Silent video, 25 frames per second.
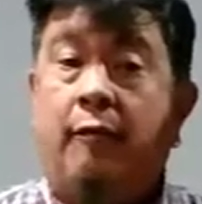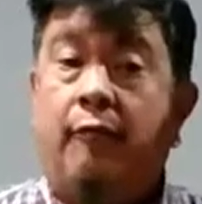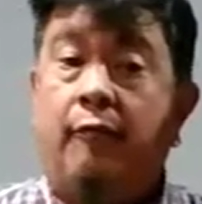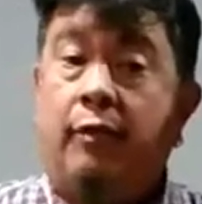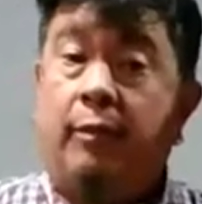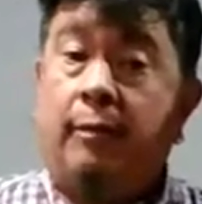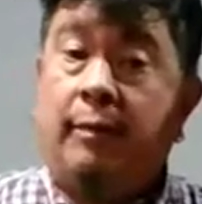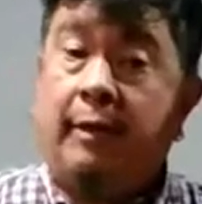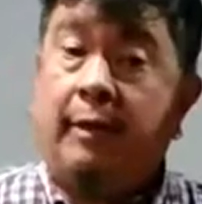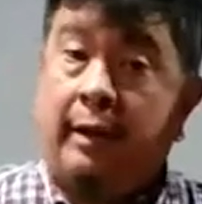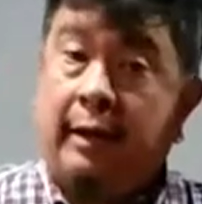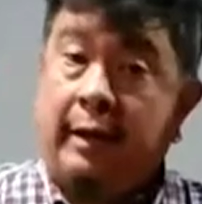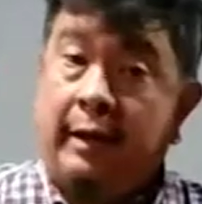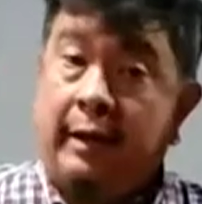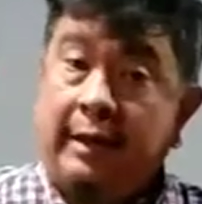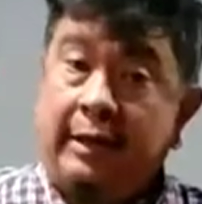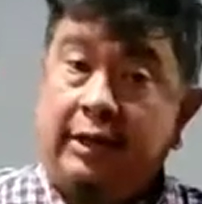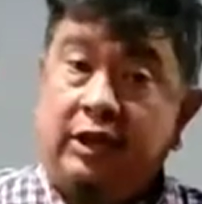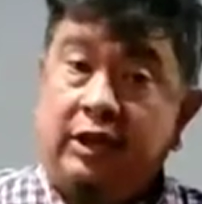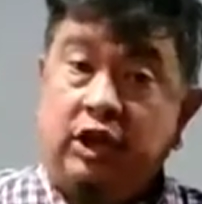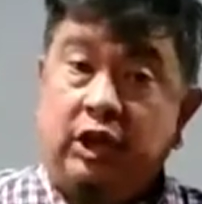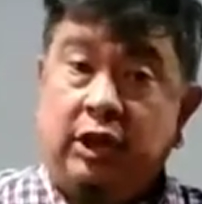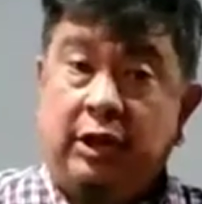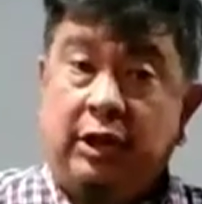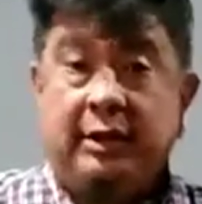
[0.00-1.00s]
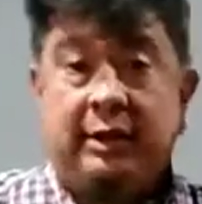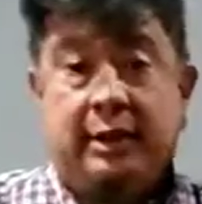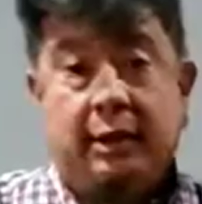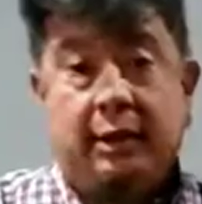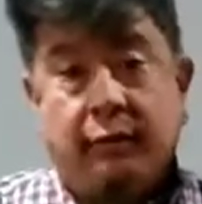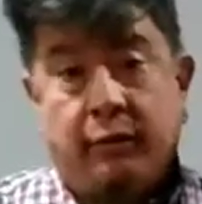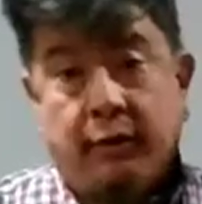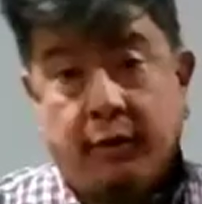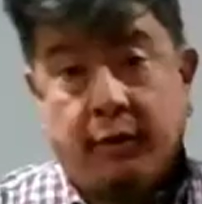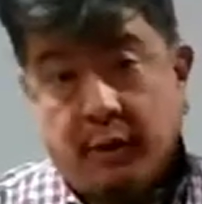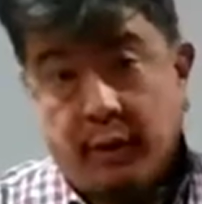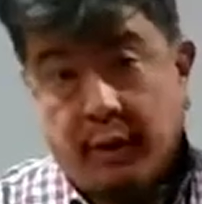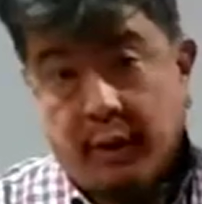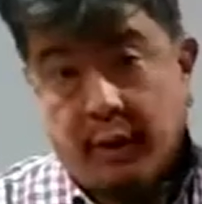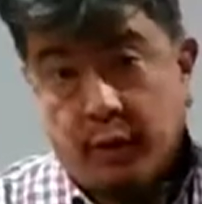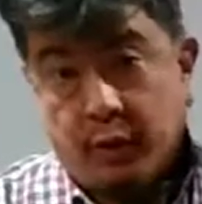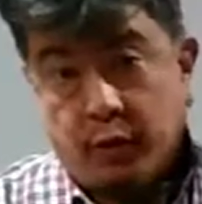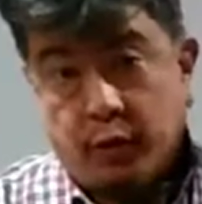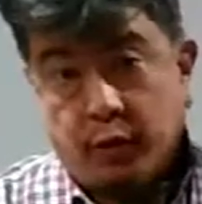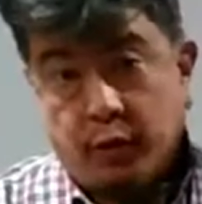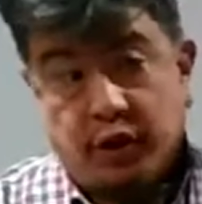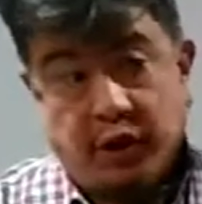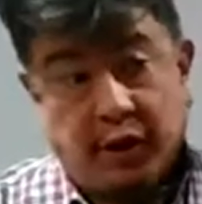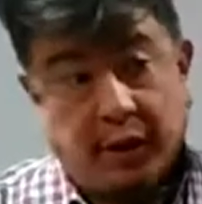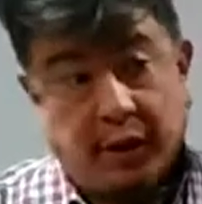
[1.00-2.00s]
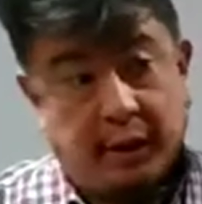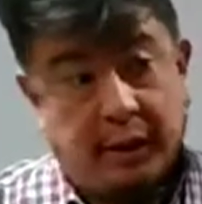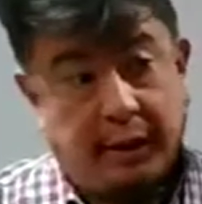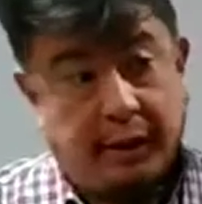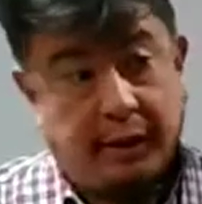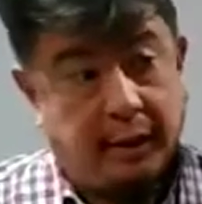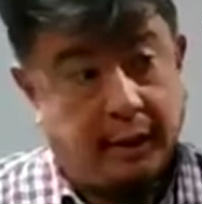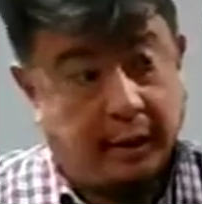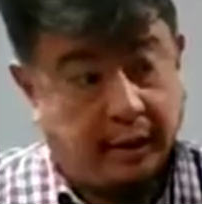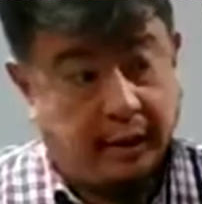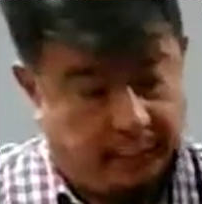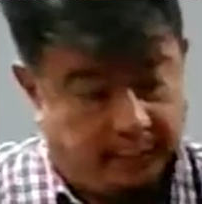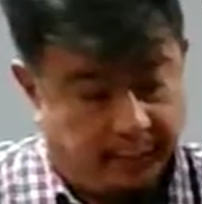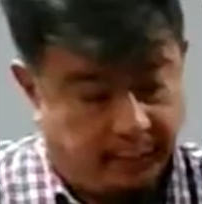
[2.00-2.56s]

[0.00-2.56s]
from the high G down to the low G,